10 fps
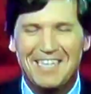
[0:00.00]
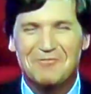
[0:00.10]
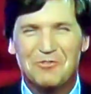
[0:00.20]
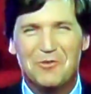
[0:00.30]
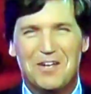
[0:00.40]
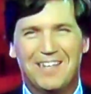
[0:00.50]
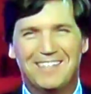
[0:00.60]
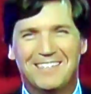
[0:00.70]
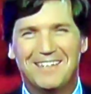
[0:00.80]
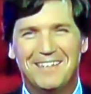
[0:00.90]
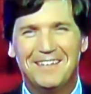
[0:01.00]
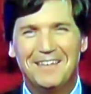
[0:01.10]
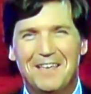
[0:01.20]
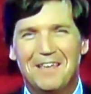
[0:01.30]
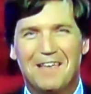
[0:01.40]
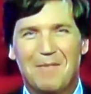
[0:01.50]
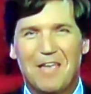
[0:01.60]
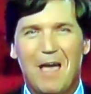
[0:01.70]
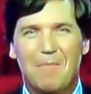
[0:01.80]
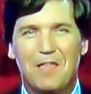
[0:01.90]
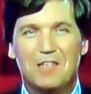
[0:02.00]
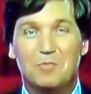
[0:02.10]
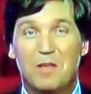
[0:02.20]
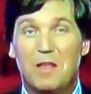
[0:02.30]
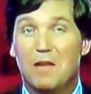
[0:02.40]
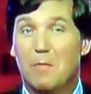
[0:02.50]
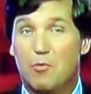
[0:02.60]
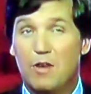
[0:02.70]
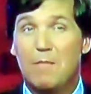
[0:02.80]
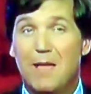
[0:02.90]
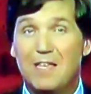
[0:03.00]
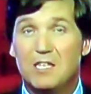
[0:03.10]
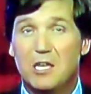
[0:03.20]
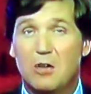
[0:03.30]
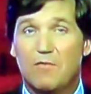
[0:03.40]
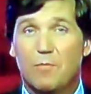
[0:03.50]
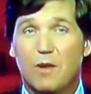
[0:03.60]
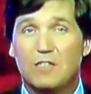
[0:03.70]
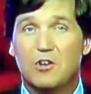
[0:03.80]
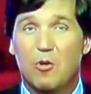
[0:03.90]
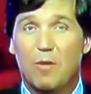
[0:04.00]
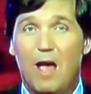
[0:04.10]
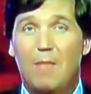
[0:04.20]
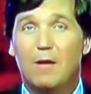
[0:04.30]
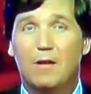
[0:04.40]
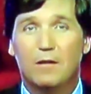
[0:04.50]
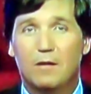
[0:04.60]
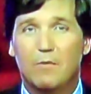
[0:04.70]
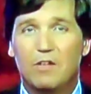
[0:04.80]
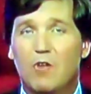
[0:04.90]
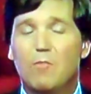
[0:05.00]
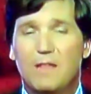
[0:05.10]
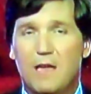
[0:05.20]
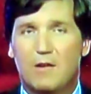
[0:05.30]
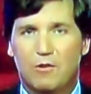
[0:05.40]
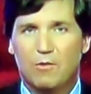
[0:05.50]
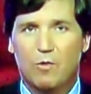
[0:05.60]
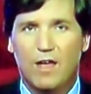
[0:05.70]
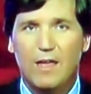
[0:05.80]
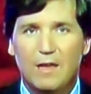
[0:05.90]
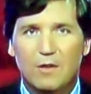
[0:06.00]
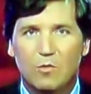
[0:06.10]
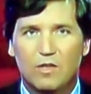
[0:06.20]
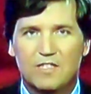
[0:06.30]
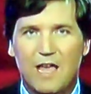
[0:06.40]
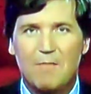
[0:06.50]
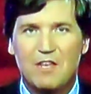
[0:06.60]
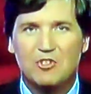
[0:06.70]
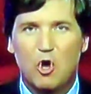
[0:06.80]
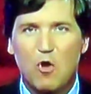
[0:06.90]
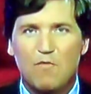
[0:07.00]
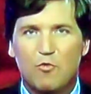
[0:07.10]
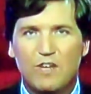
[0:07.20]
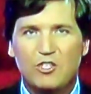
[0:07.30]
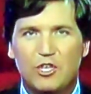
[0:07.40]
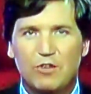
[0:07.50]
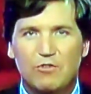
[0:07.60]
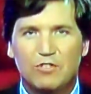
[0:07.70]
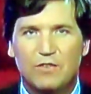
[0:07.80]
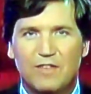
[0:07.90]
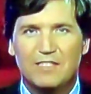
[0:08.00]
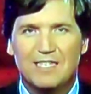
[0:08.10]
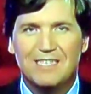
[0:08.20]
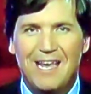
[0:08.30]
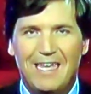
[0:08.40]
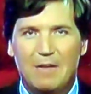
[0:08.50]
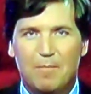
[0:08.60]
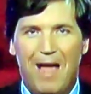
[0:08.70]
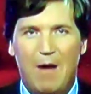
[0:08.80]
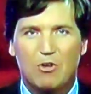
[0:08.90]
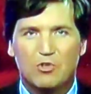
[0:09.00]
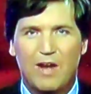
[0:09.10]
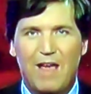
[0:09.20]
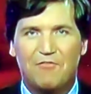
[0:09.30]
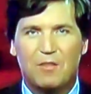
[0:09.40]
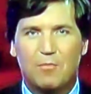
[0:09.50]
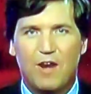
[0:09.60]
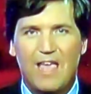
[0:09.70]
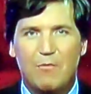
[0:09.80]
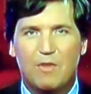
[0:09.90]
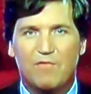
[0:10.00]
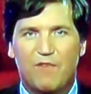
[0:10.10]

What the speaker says: thanks for joining us. Coming up, it has been a pretty amazing year for President Obama. We don't mean that in a good way. We'll examine his overreaching use of his executive powers right after the break with